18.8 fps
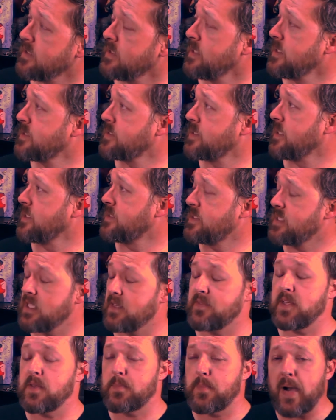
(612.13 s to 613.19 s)
It's a
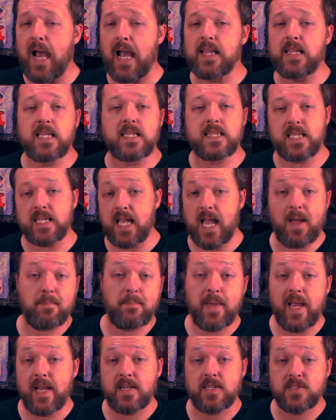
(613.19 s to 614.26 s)
T V pilot that
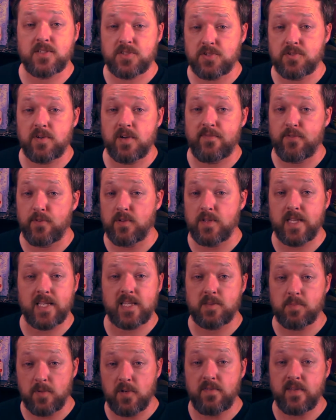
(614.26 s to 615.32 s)
got made into a
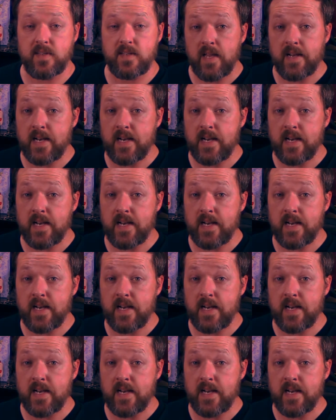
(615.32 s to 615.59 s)
full-length movie.